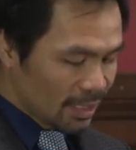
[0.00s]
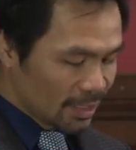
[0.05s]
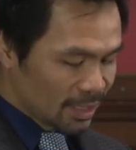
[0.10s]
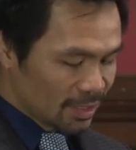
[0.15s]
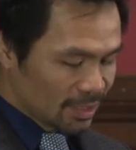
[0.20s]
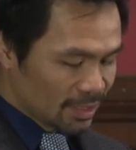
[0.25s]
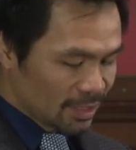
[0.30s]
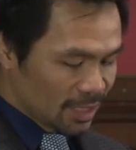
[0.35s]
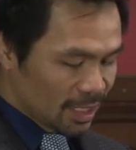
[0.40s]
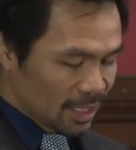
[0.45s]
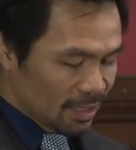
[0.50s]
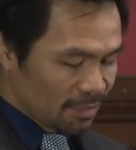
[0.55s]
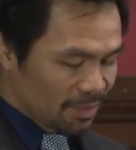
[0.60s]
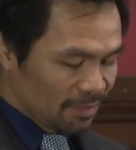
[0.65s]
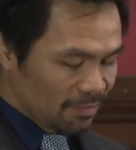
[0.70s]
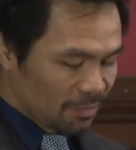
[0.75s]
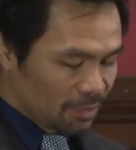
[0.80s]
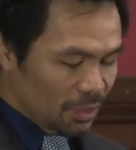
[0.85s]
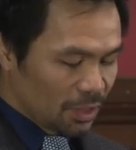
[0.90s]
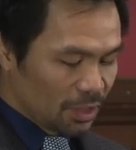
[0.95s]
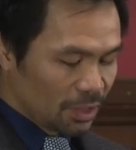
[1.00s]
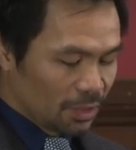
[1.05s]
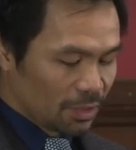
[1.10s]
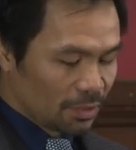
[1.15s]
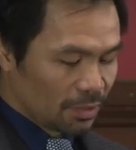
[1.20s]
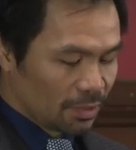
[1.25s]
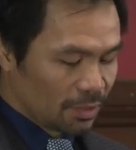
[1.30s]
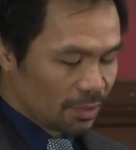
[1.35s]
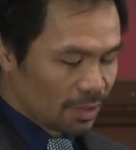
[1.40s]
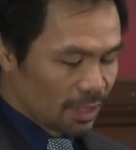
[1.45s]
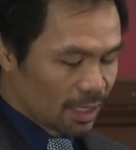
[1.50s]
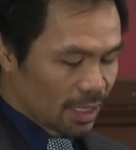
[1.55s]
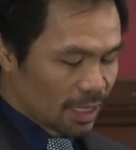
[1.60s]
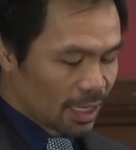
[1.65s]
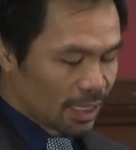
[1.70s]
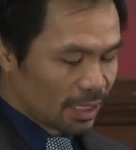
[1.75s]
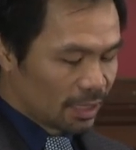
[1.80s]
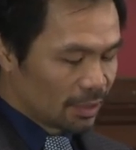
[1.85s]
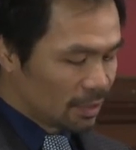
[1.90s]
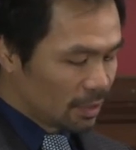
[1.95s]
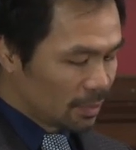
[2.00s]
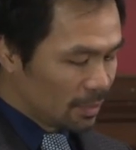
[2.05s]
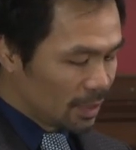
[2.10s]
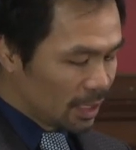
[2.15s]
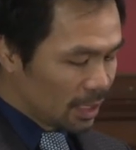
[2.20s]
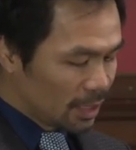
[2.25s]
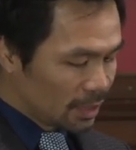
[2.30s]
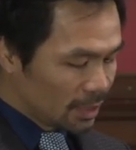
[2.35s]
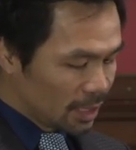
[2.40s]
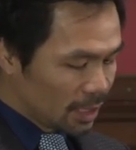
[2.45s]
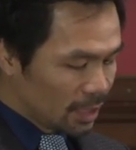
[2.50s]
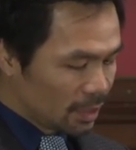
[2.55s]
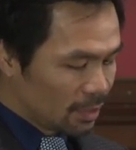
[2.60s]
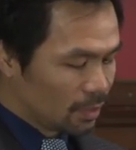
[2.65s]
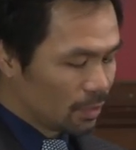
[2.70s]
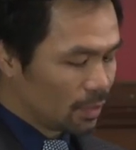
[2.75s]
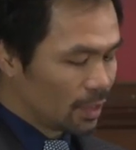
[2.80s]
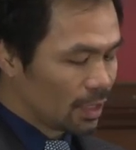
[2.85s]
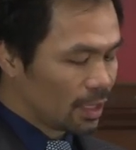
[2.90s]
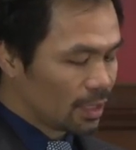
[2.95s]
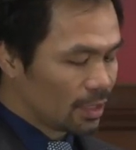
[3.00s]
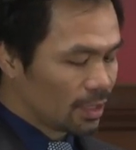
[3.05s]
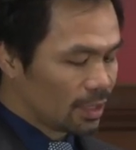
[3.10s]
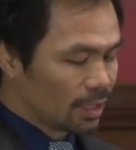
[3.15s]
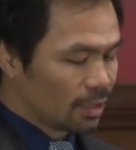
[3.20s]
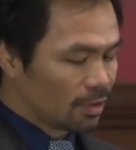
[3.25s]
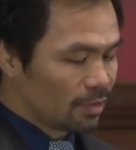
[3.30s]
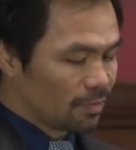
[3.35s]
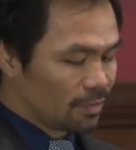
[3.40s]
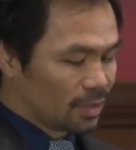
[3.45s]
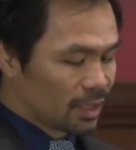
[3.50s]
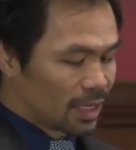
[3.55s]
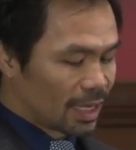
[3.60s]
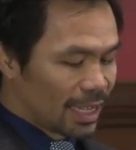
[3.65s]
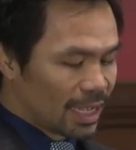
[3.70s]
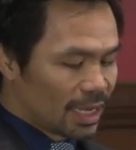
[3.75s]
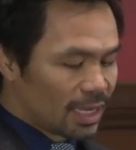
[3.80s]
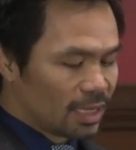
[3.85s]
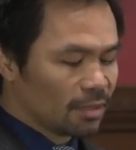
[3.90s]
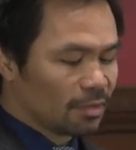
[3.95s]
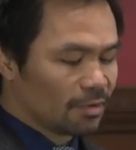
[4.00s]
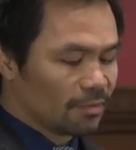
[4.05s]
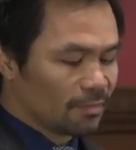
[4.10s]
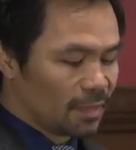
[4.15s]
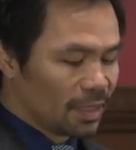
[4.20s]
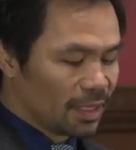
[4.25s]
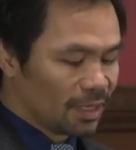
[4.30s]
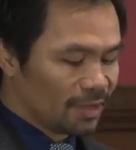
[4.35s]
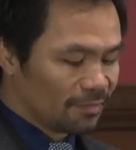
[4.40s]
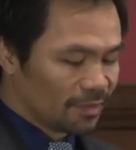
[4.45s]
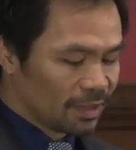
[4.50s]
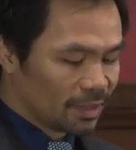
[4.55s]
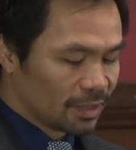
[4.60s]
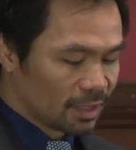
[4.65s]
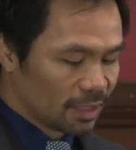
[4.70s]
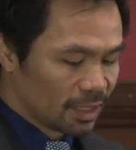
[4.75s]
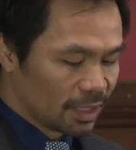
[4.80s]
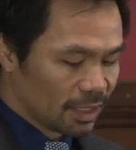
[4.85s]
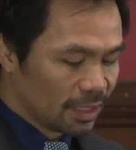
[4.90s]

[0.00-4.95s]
as I stand before you, I am intimidated when I think of the kind of main event